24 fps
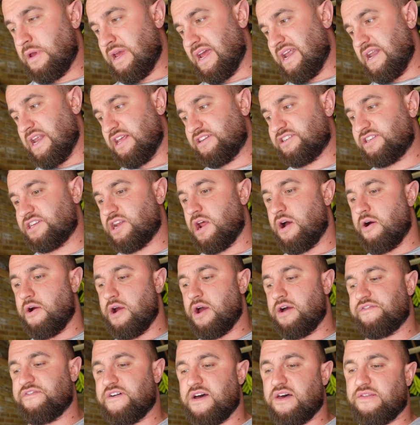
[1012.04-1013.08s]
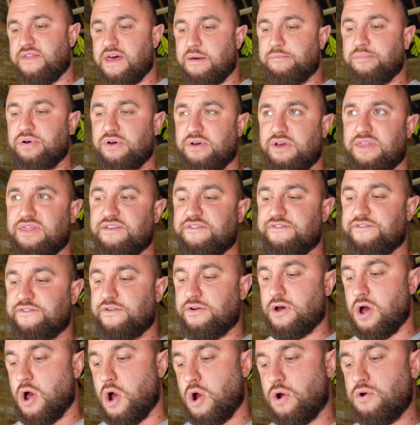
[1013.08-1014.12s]
In this scenario, I found that putting the
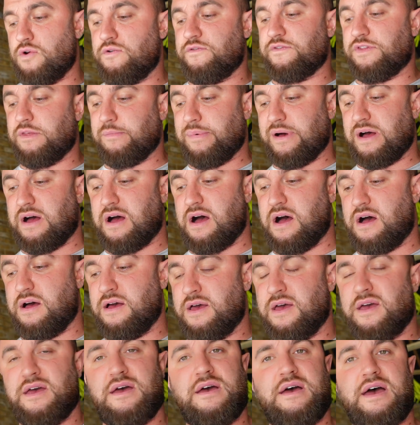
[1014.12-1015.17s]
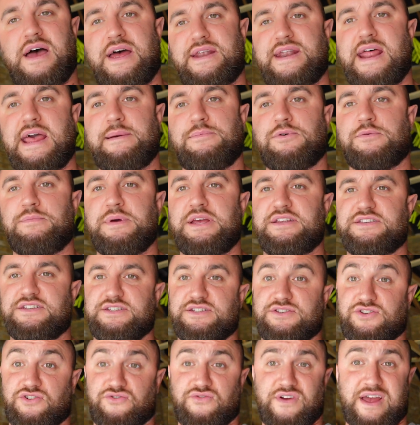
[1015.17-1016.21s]
foot over the bar enabled me
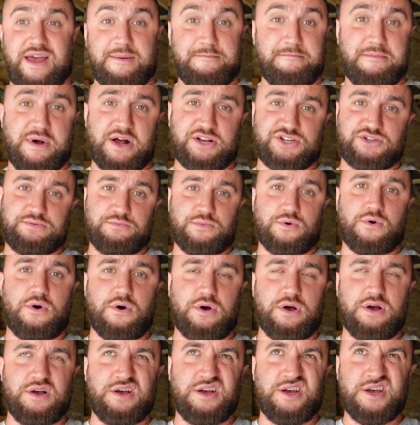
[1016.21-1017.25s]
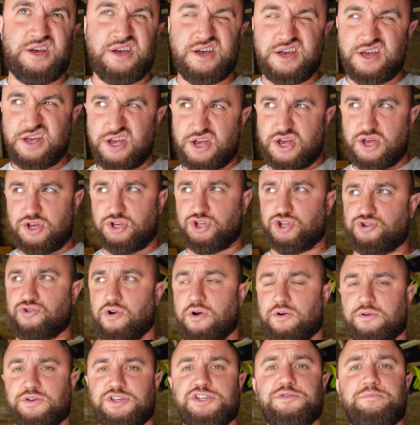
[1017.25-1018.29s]
to create a much more
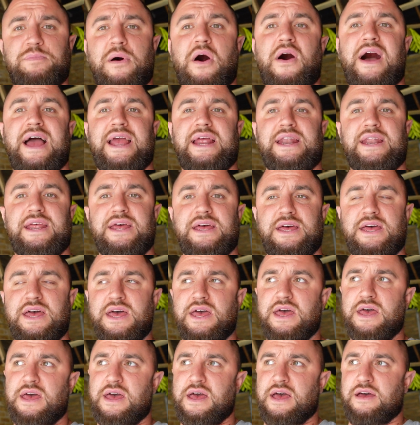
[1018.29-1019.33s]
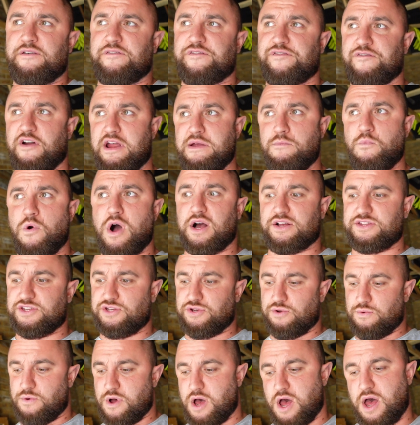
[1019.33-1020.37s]
strong spine framework
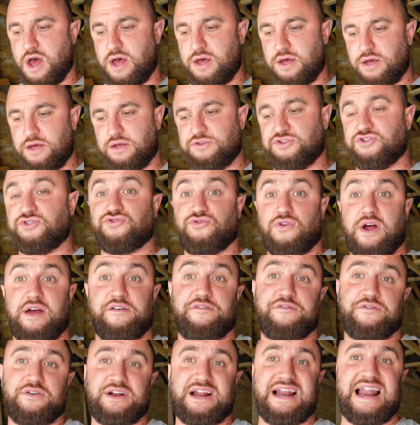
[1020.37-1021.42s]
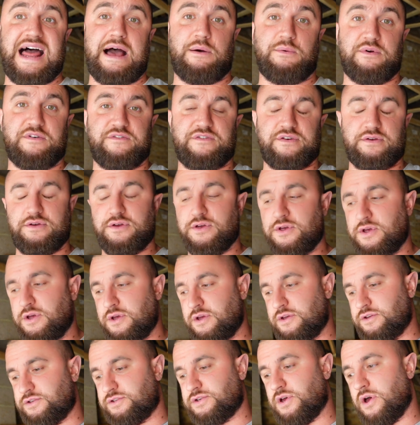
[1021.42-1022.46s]
to drive through the lat with.
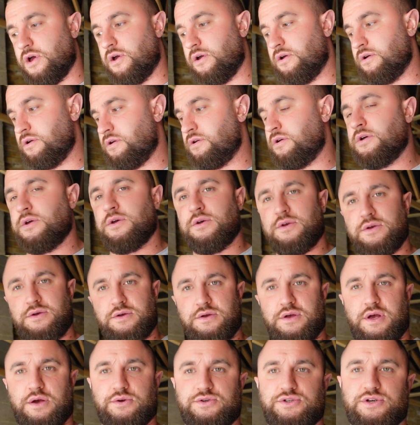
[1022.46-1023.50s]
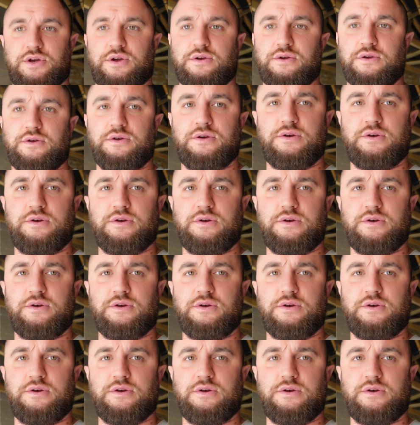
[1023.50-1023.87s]
So I'll show you.